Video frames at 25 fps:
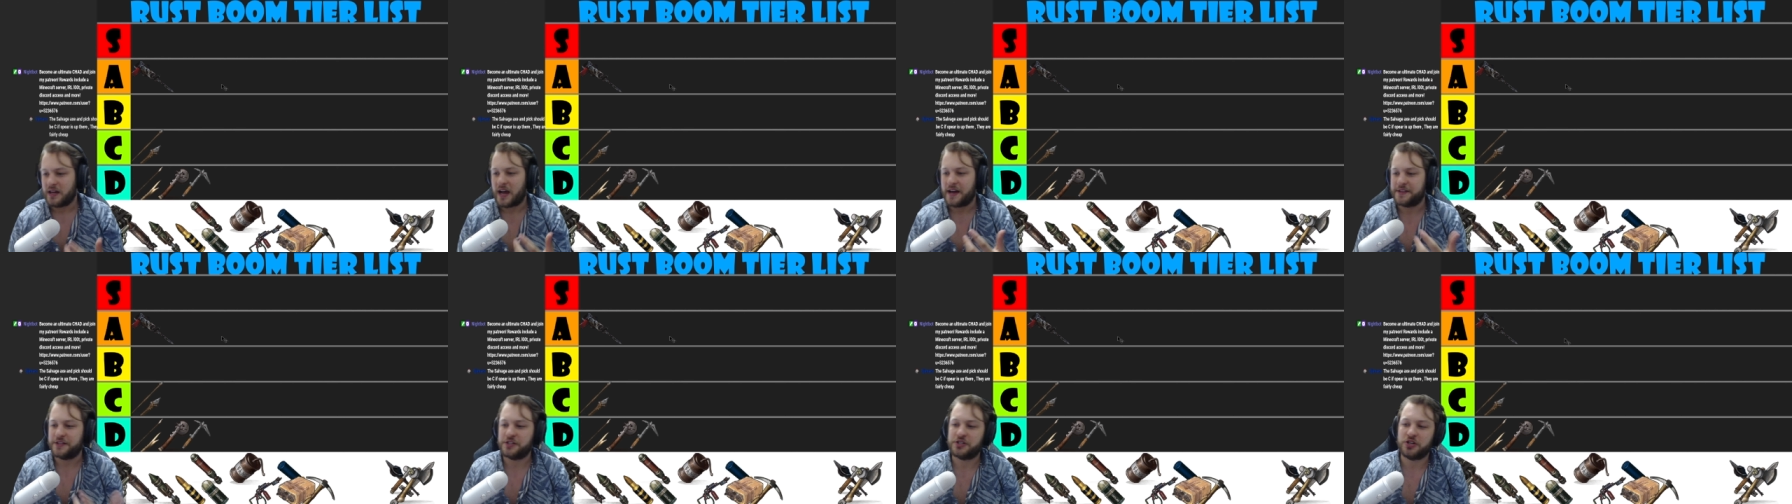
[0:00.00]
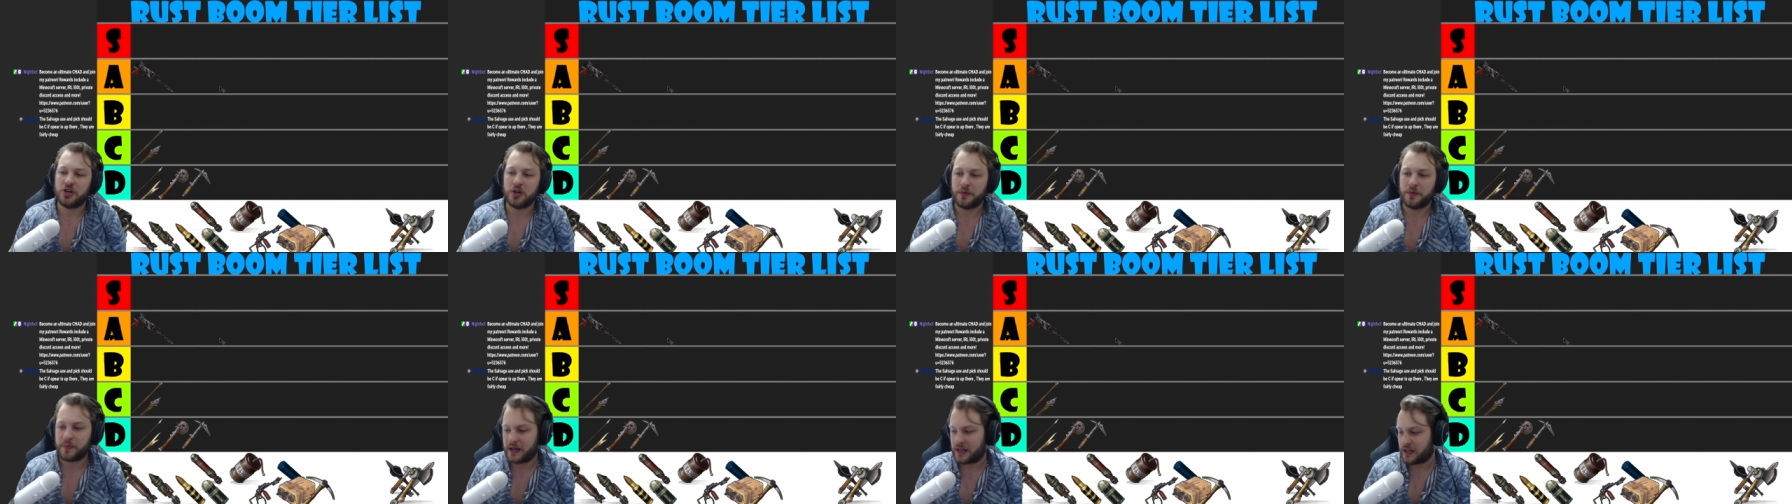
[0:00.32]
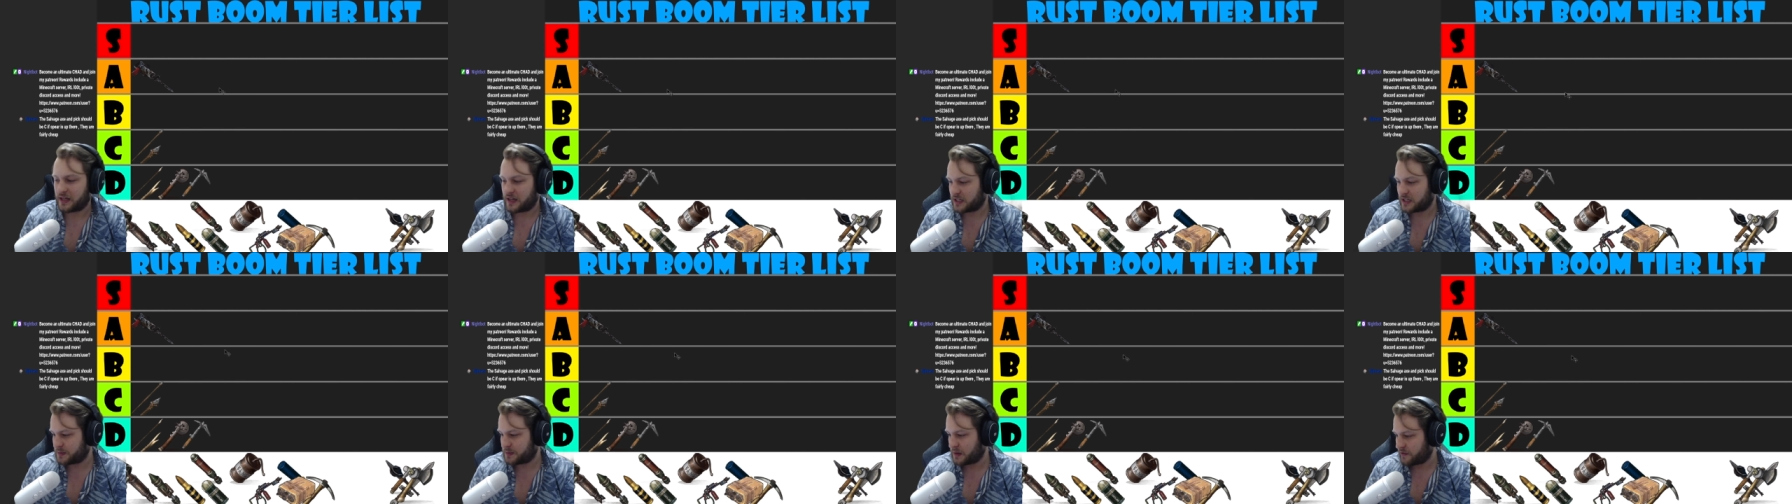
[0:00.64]
The
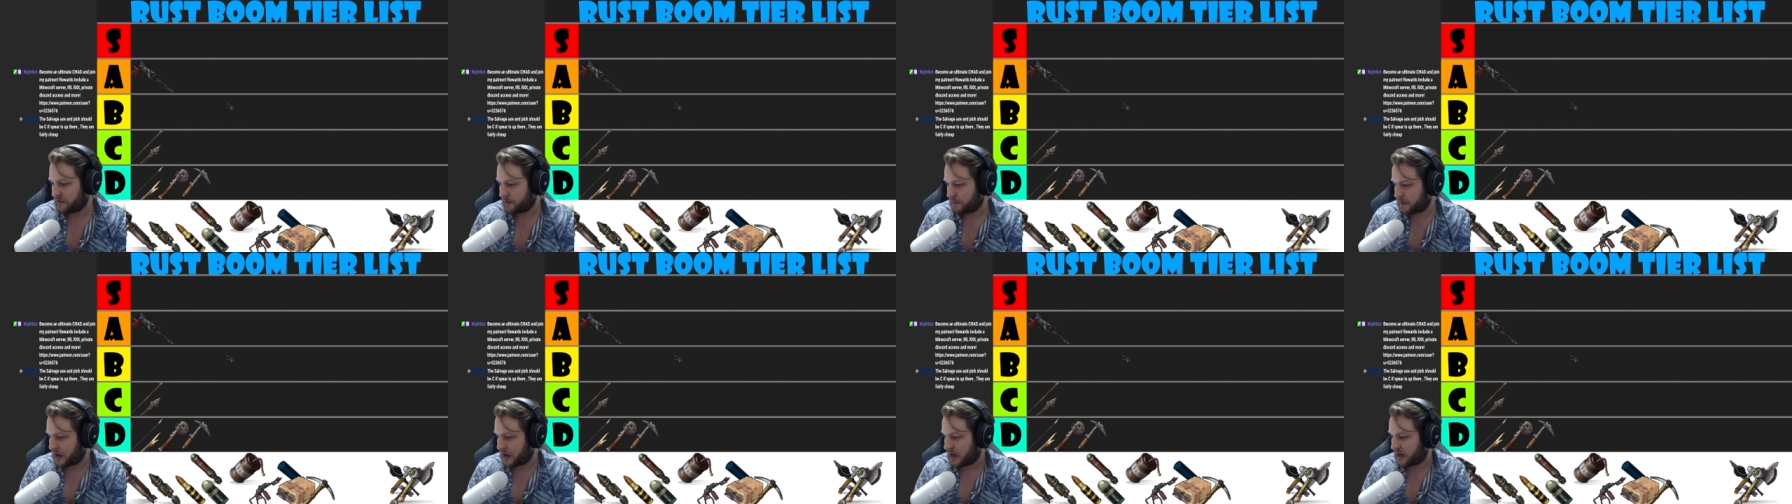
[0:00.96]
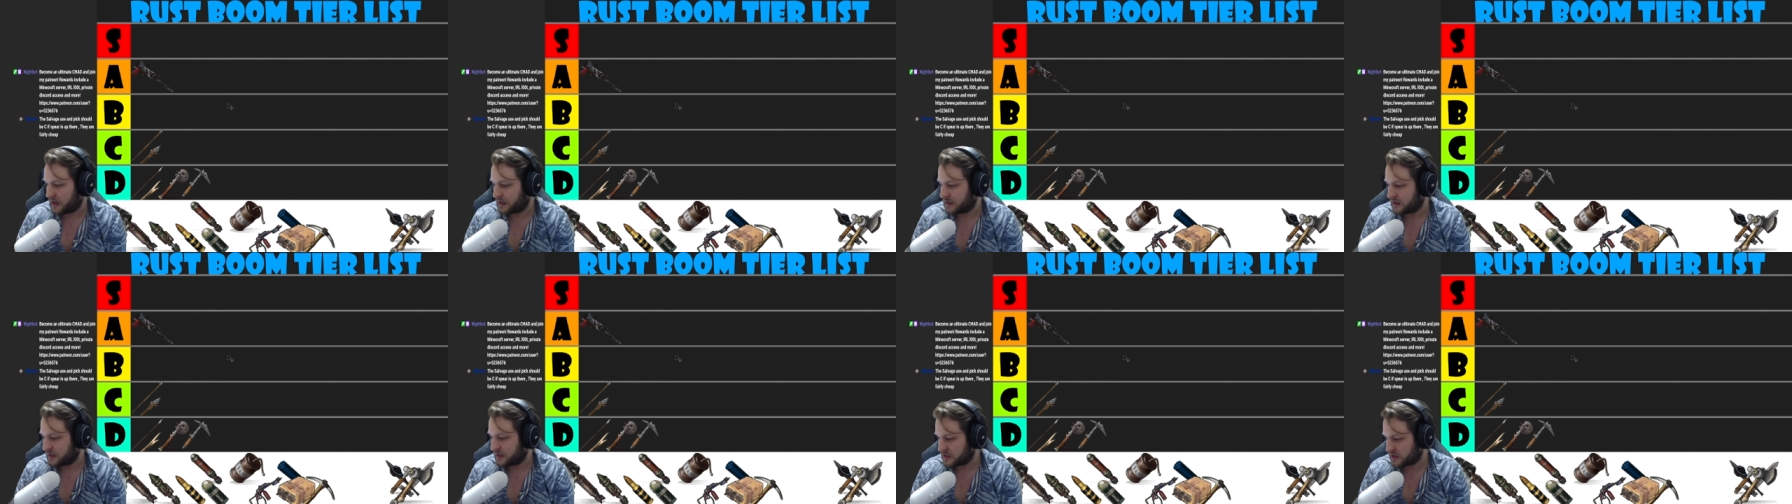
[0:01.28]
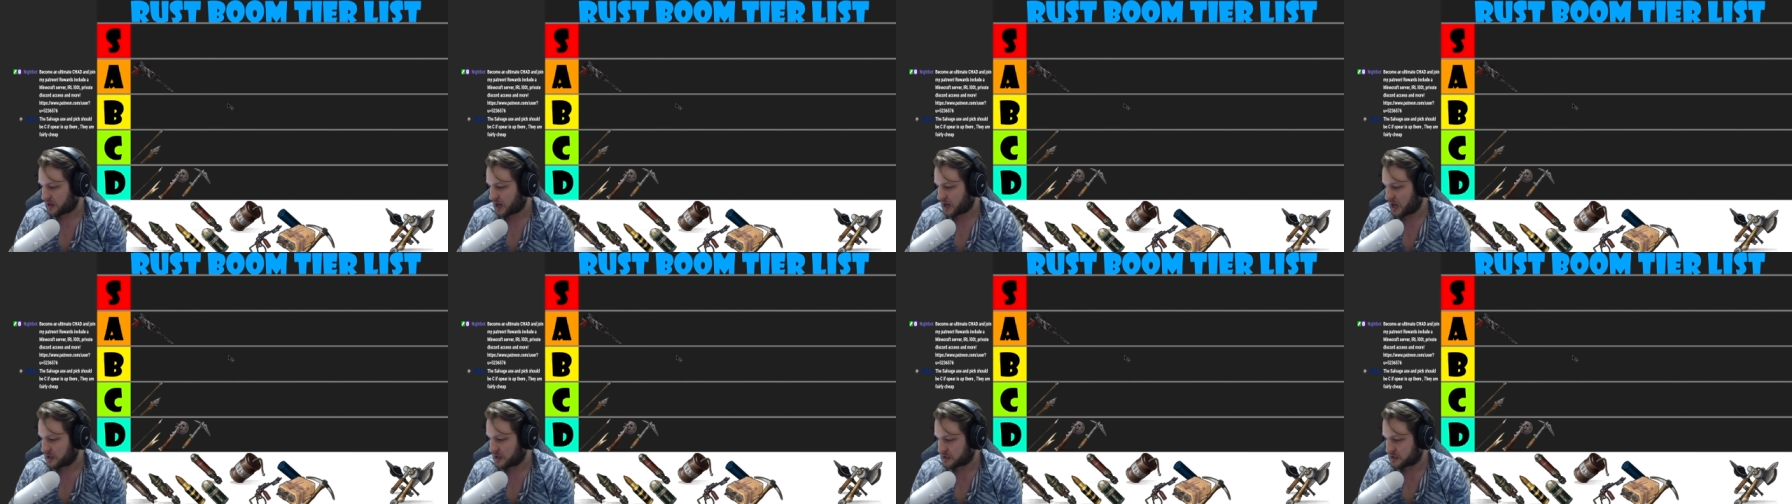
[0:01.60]
durability is a bit of a pain. There's
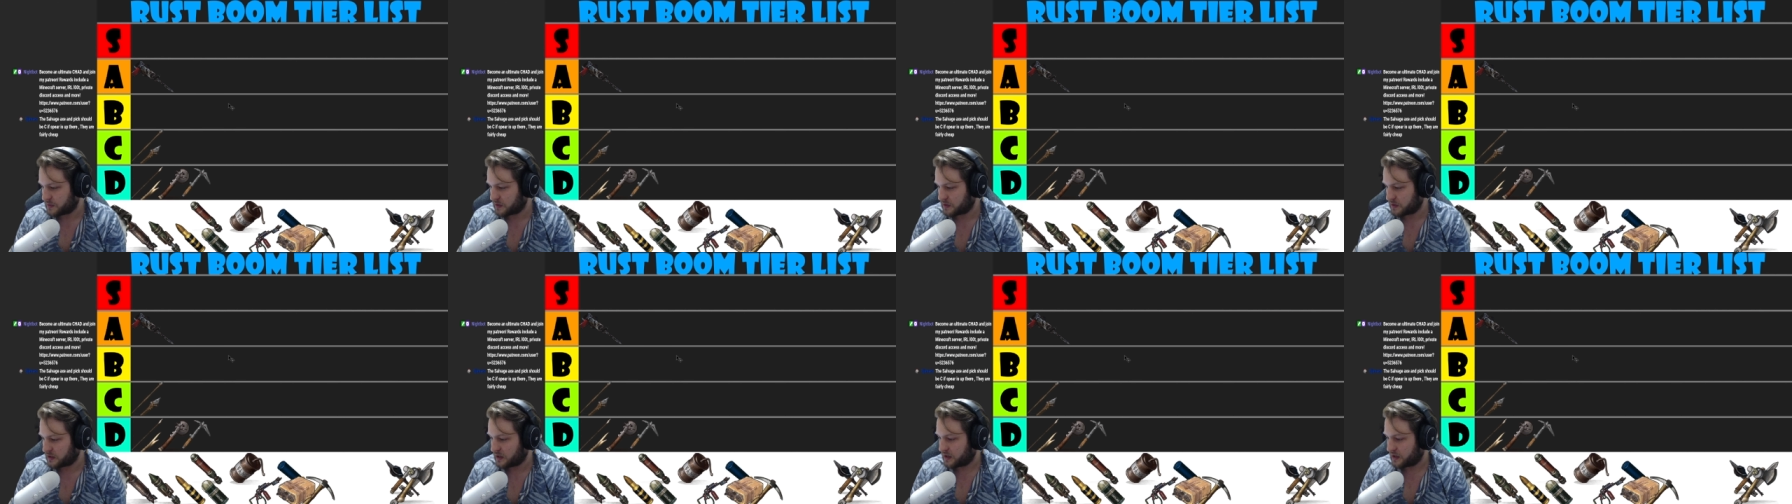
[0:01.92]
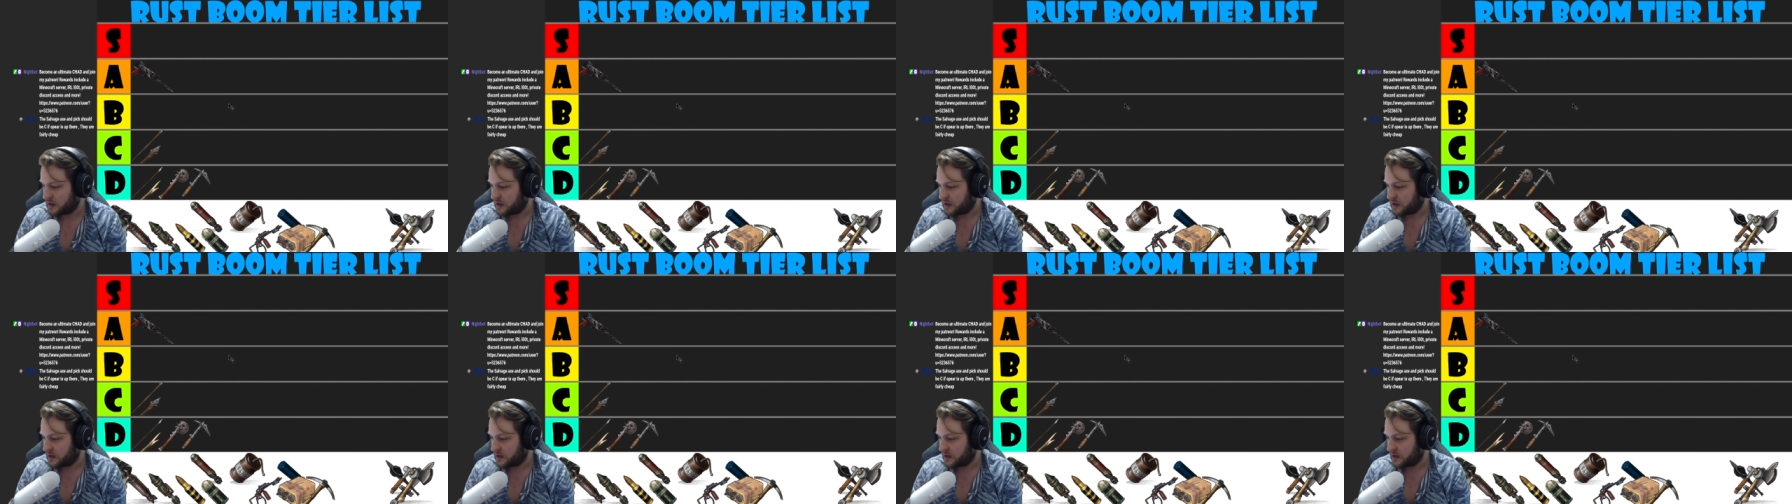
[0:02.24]
like some other.